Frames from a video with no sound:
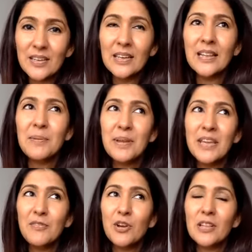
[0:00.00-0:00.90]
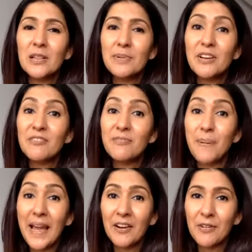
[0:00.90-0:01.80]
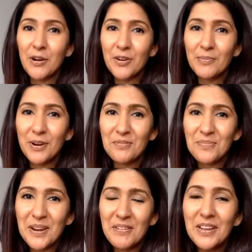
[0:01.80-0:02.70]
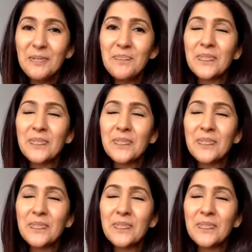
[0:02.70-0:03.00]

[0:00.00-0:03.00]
Let me give you a little bit of background about Mary.